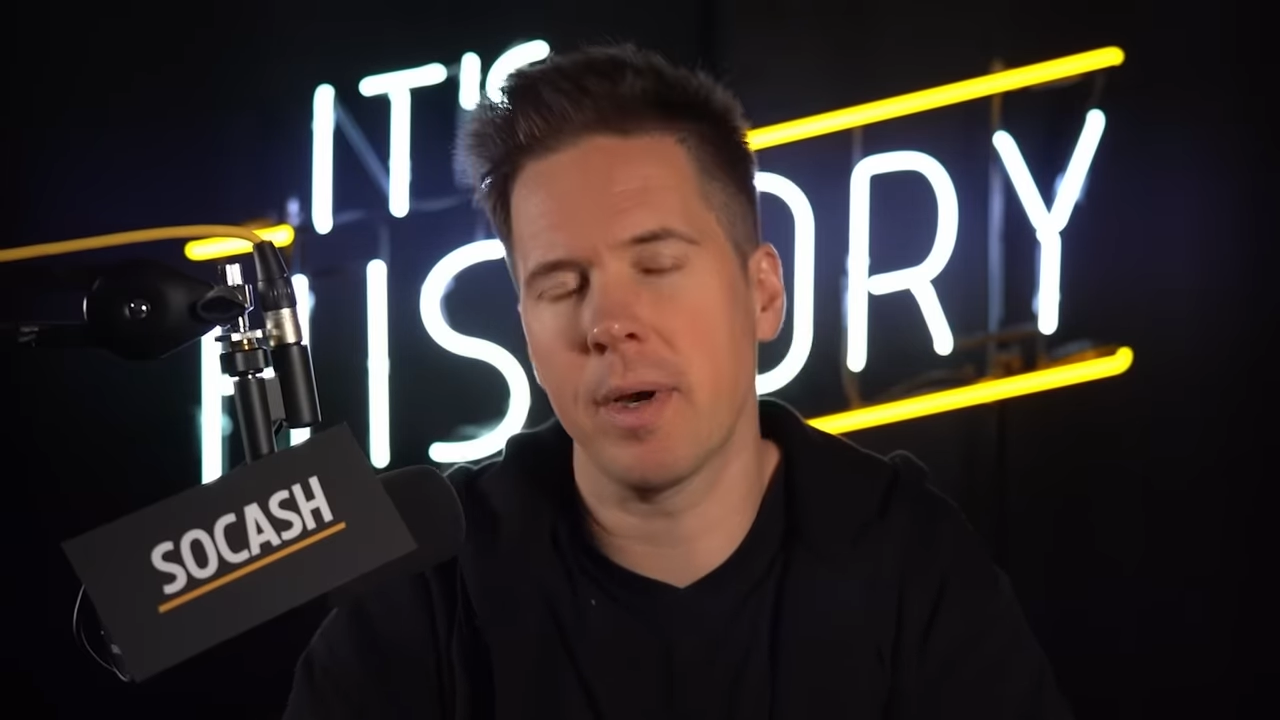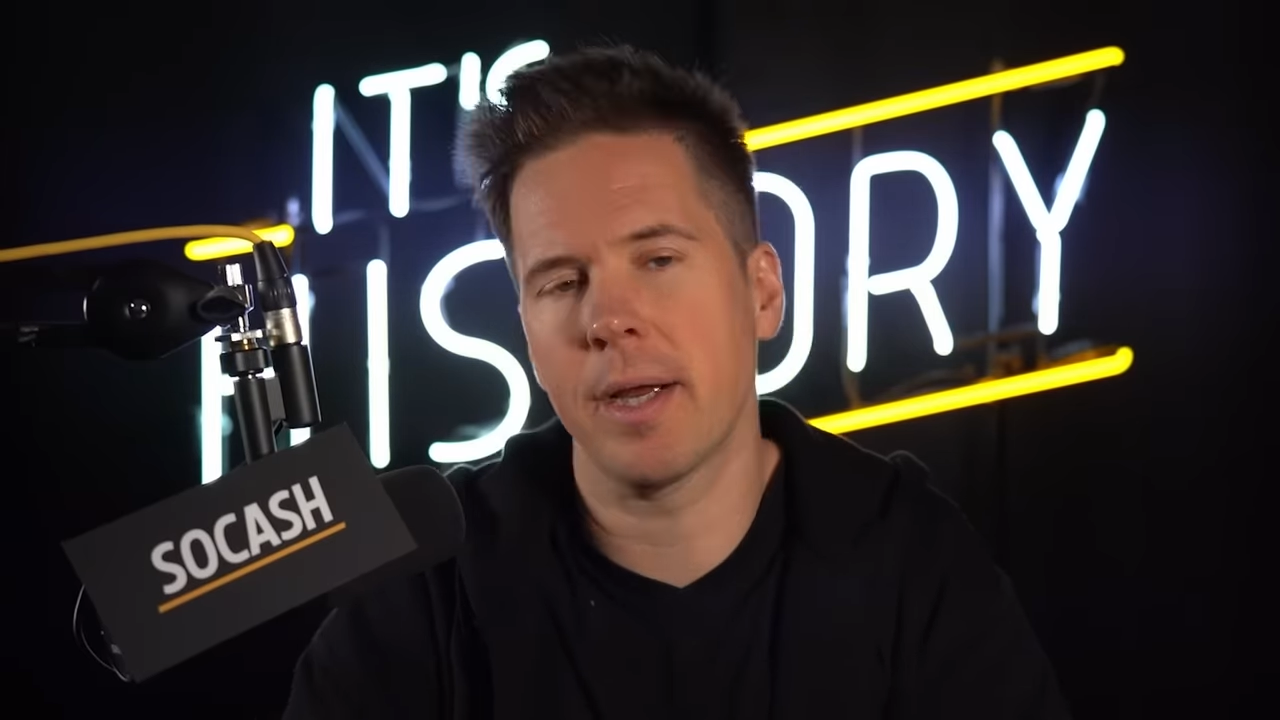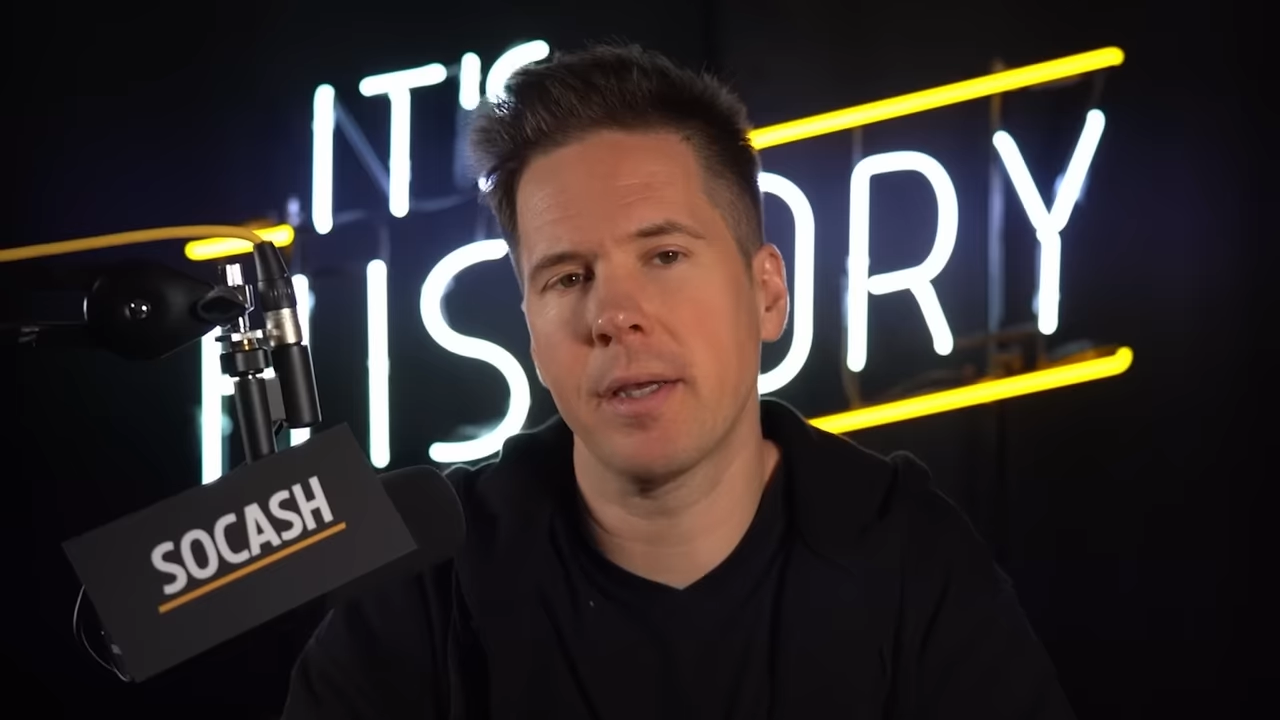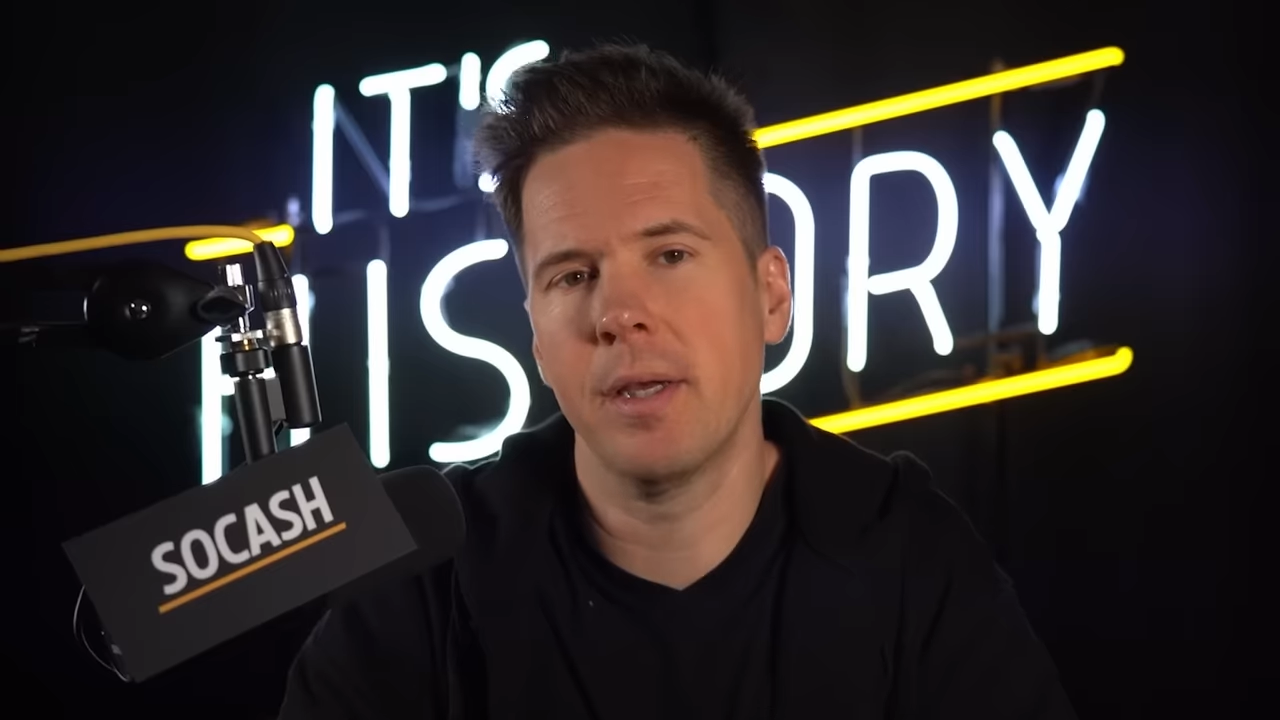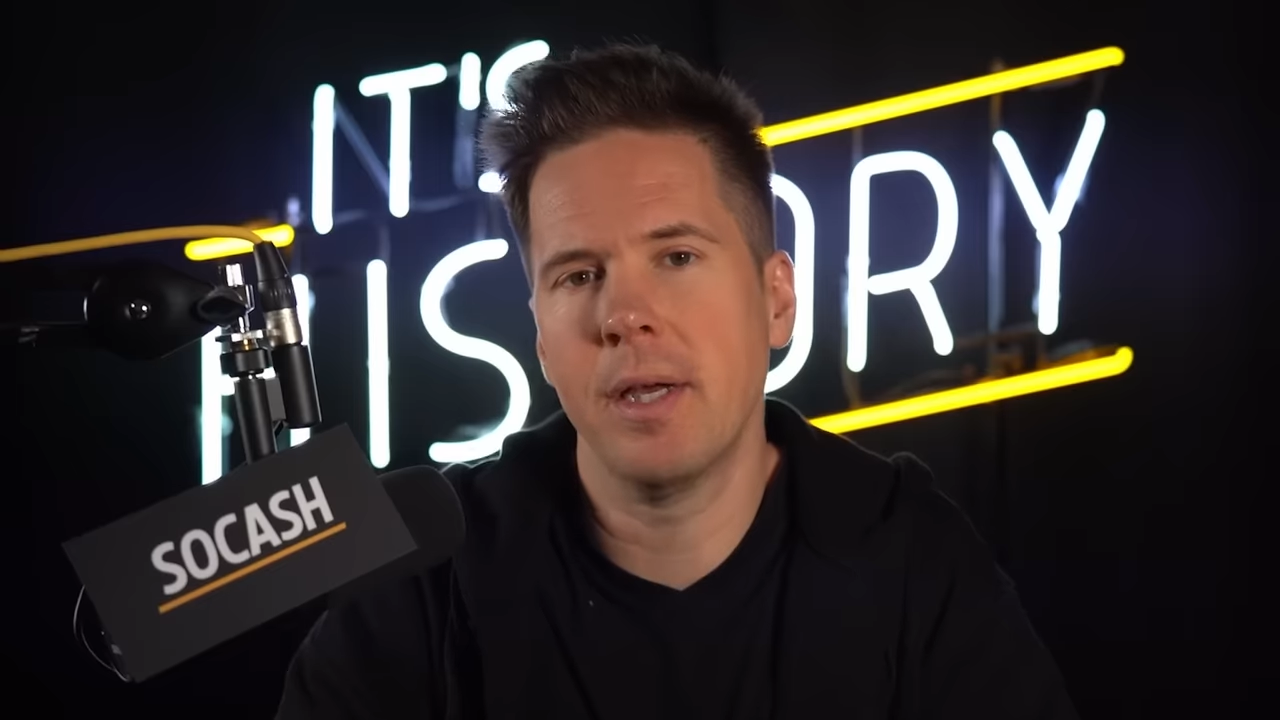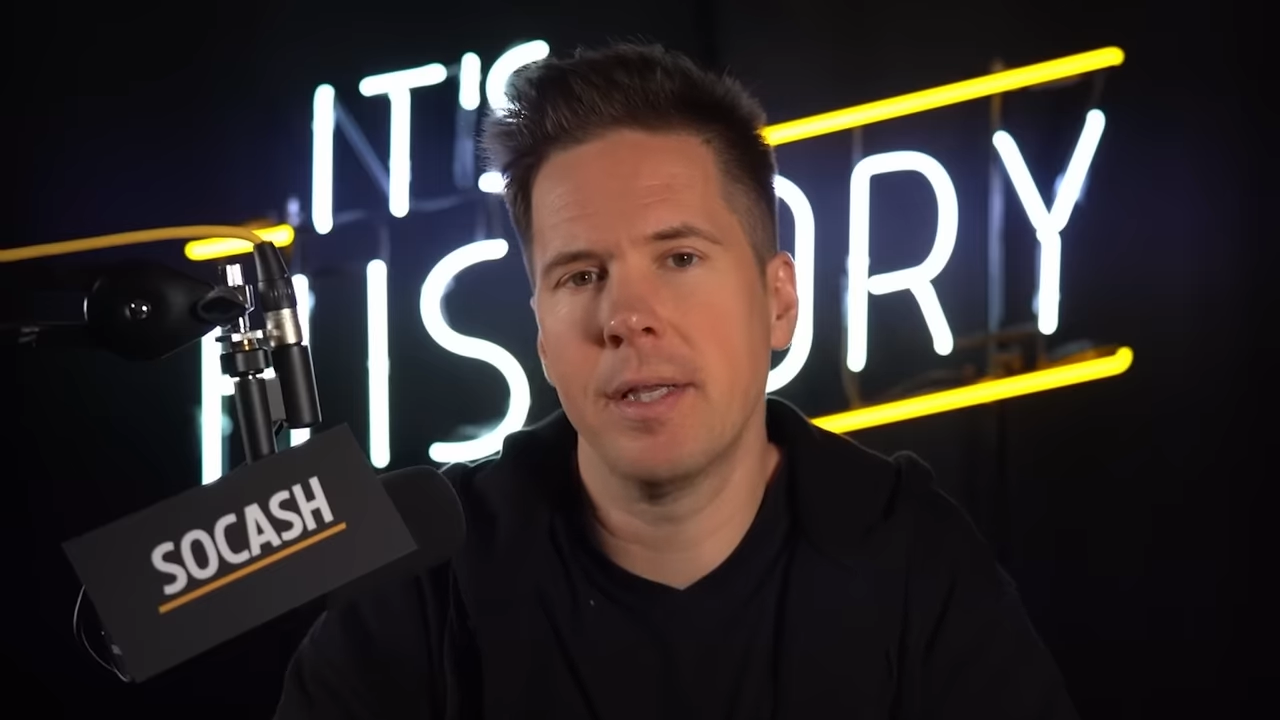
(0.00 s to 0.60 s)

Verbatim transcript: wreck